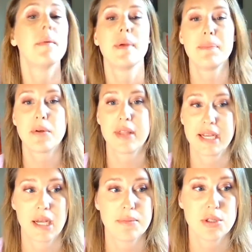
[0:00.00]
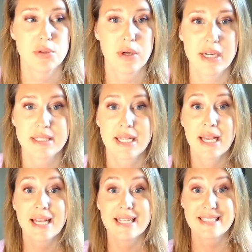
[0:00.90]
people that come to us
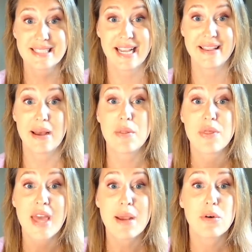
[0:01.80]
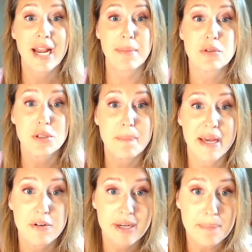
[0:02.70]
say that they were able to
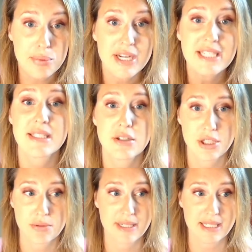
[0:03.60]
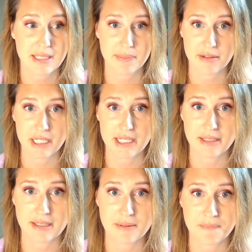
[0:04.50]
better embrace their human experience